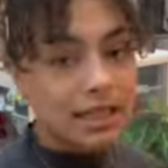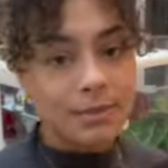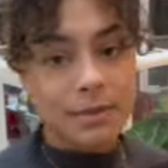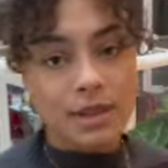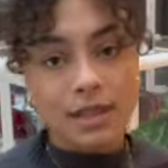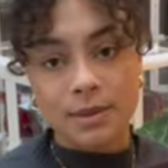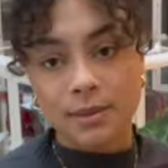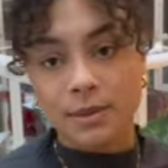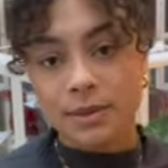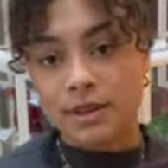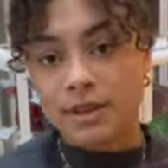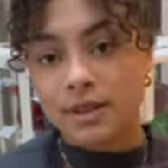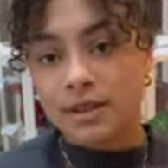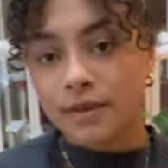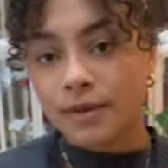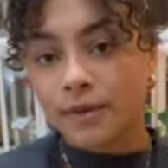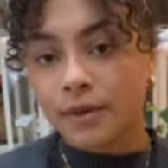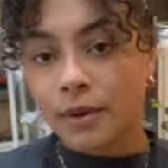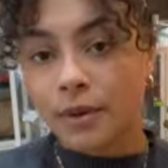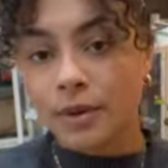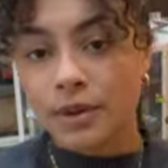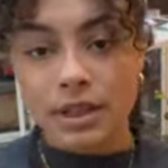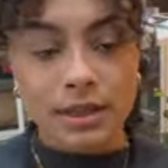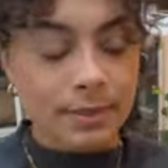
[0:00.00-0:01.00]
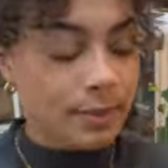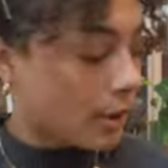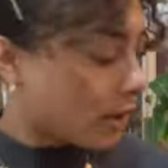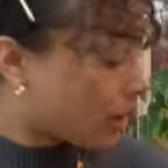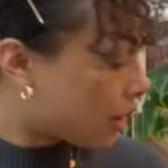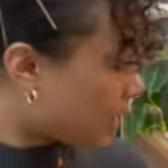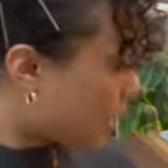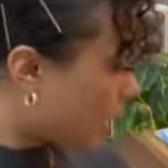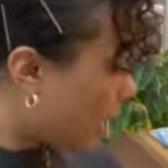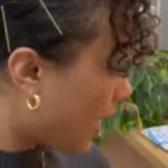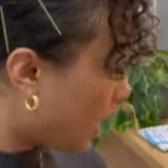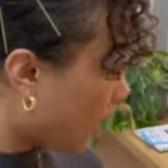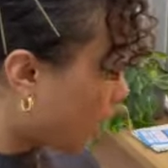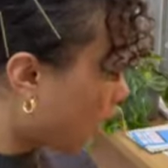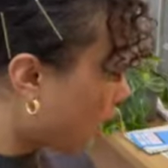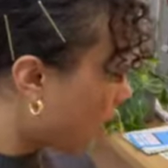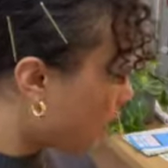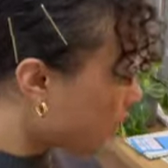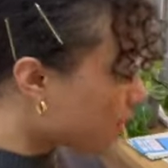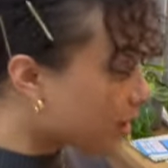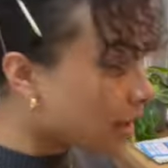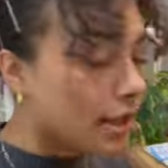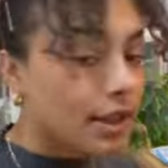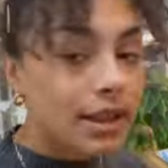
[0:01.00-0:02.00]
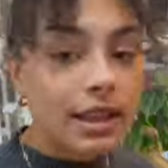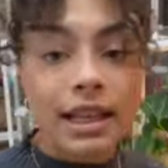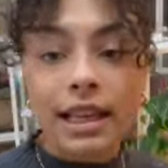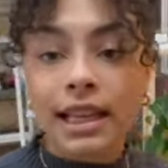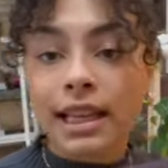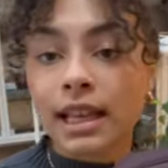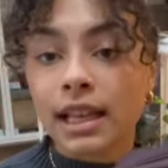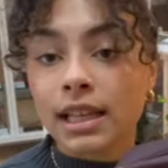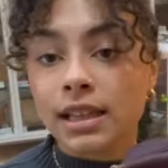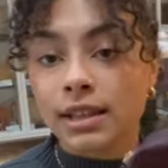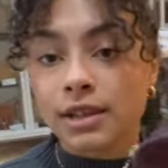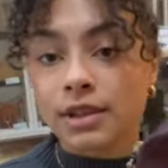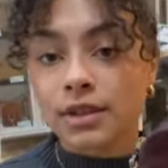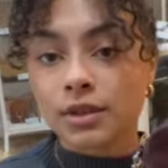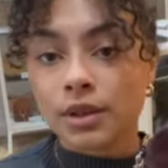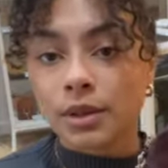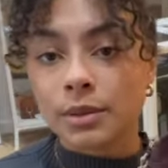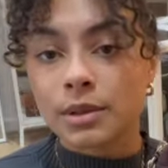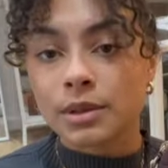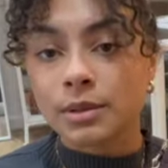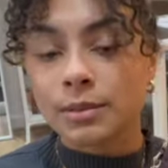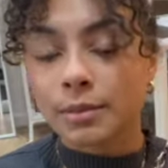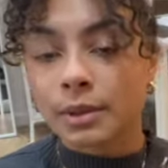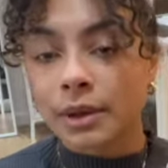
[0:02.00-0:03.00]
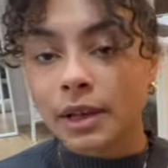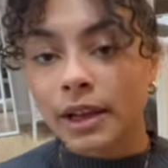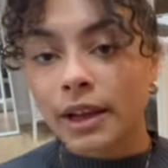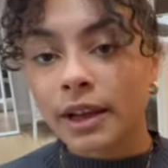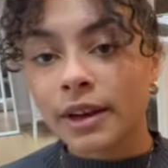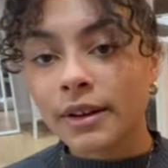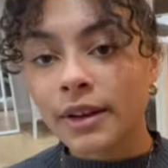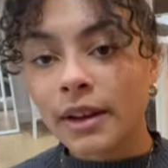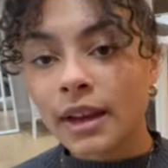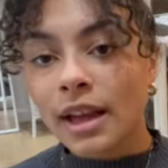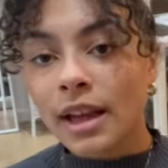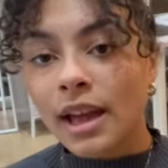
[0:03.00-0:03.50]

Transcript: measurements for this pochette, go to the link in the description below.